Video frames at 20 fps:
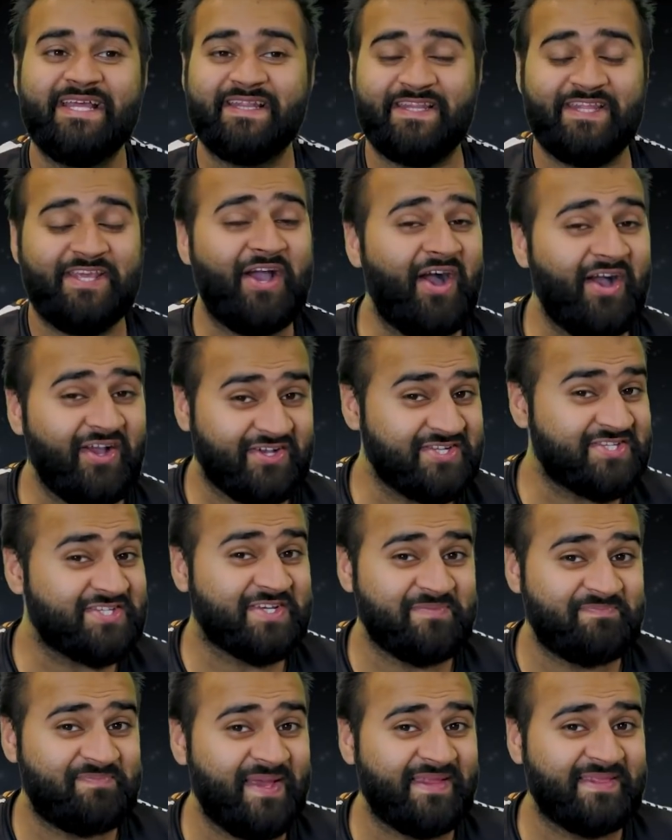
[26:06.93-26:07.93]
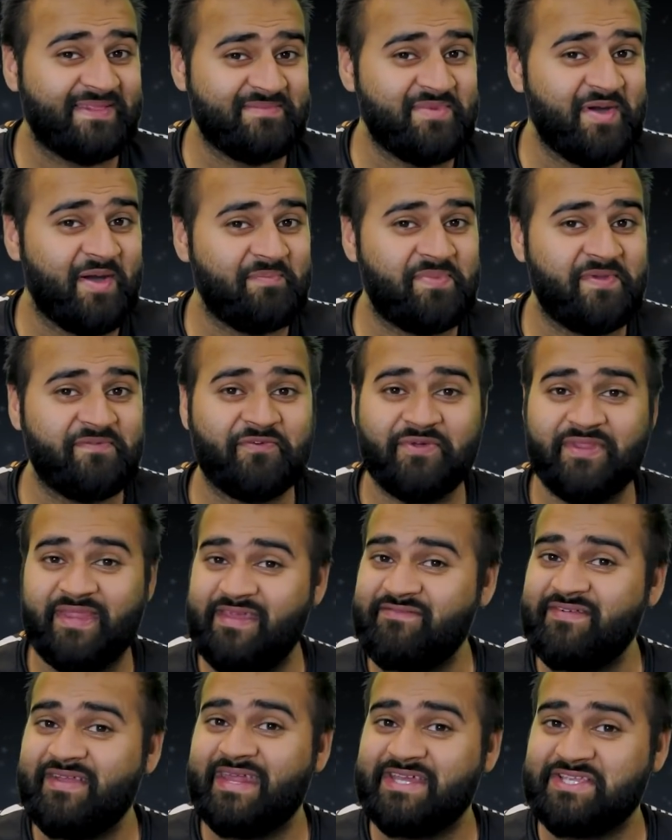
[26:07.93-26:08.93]
The Arcus could pick them up before they
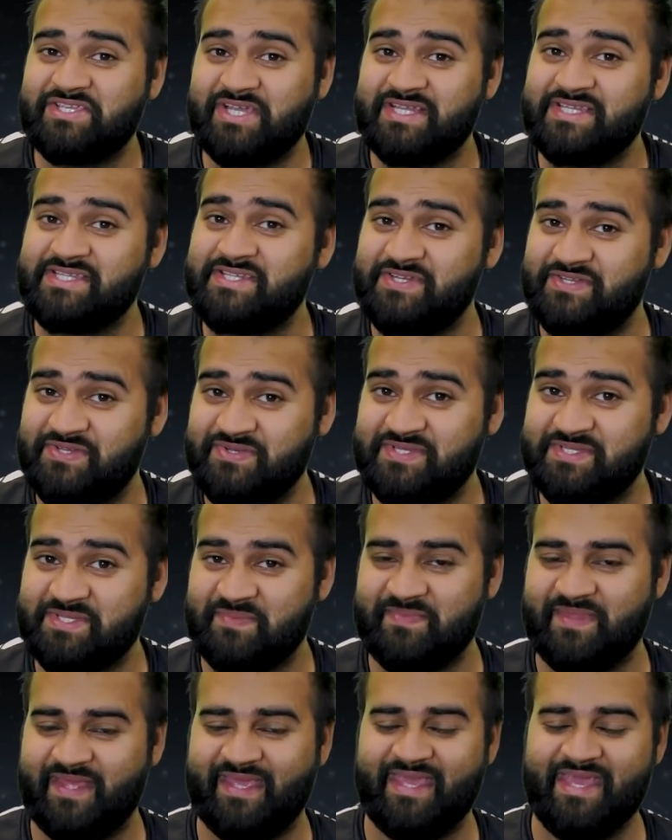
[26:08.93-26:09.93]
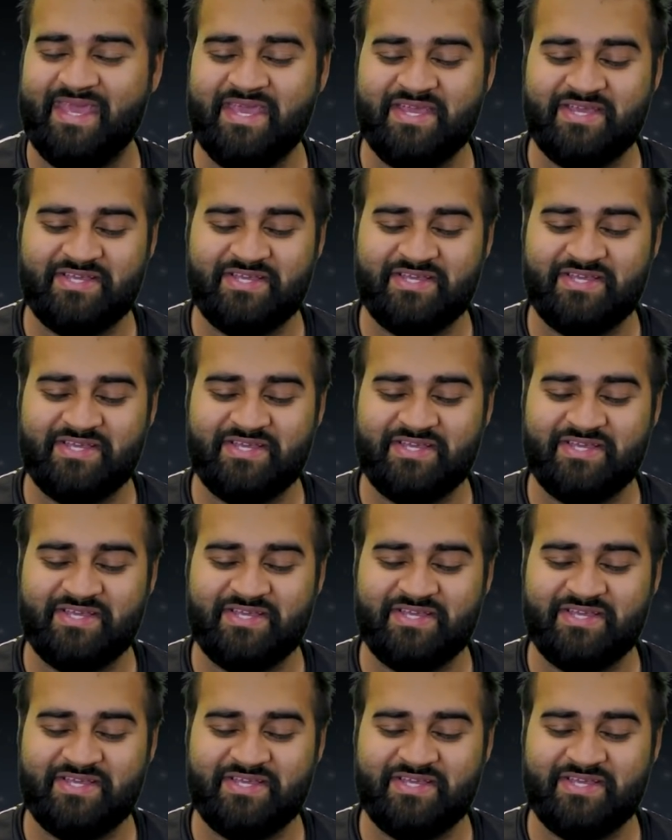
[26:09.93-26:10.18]
even get a chance to do something.